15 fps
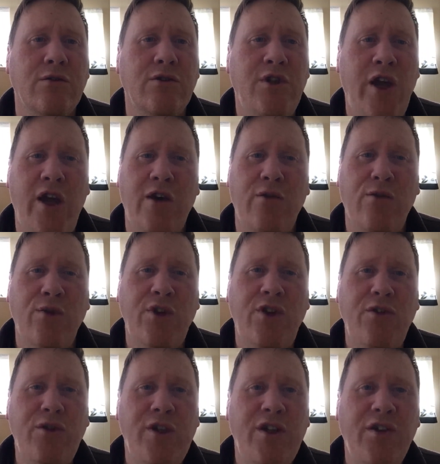yeah, we
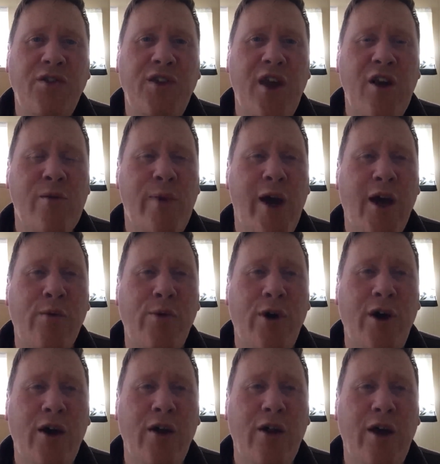do need a centre back,
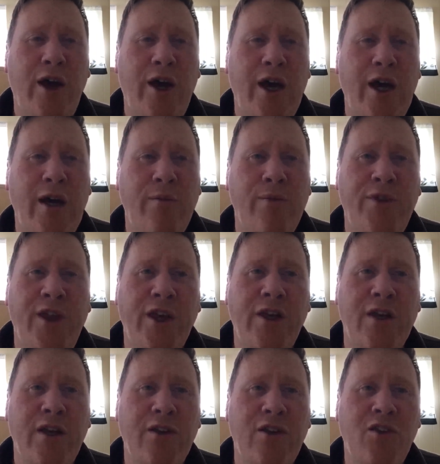but I'm
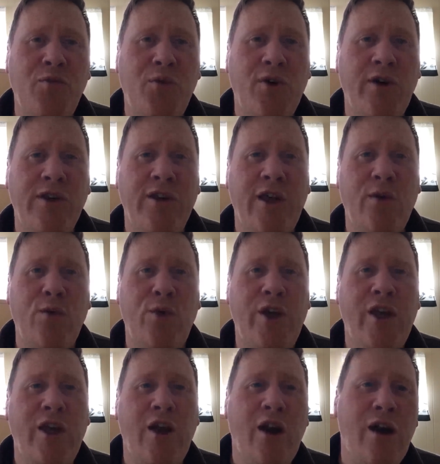thinking at this point that
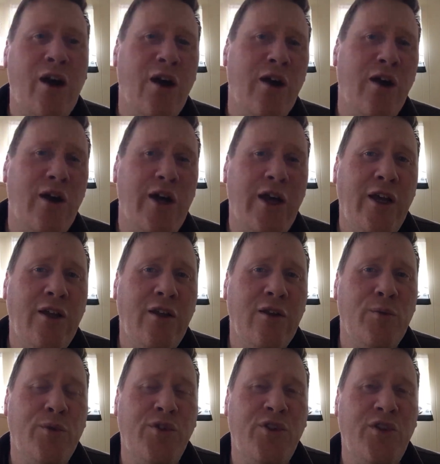we are in
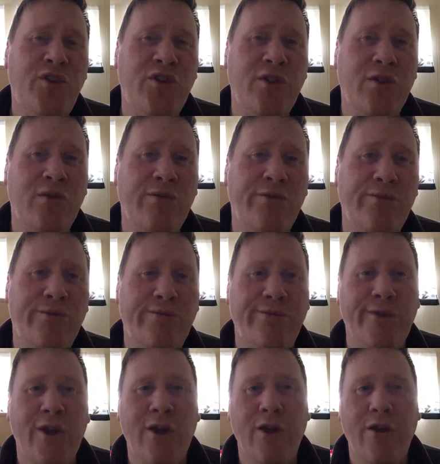a position,
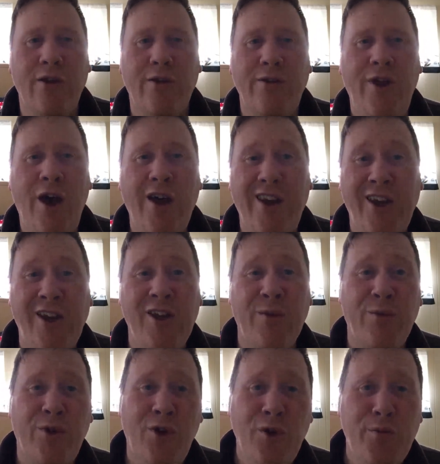not in a
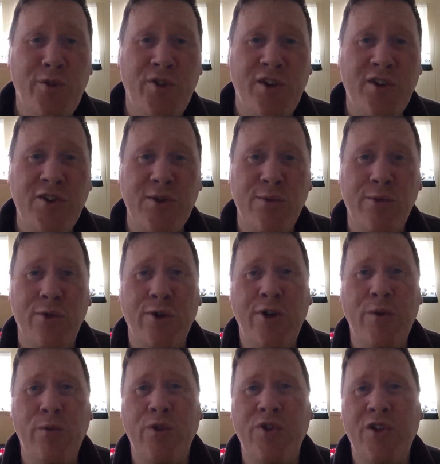good position. We're
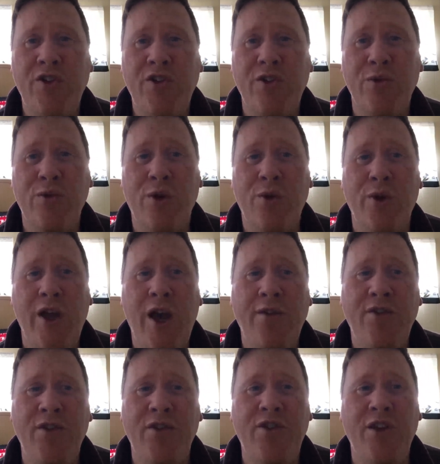in a position where we
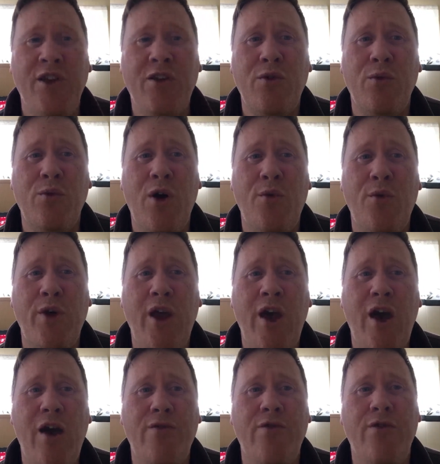have to stick with what we
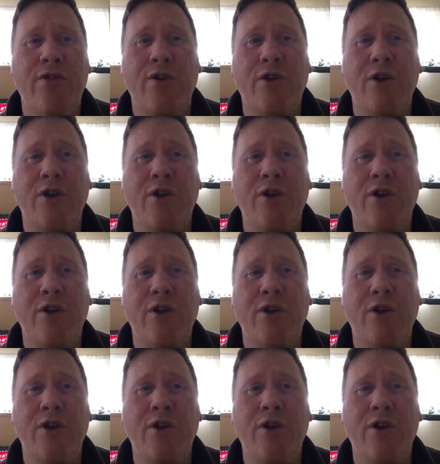have,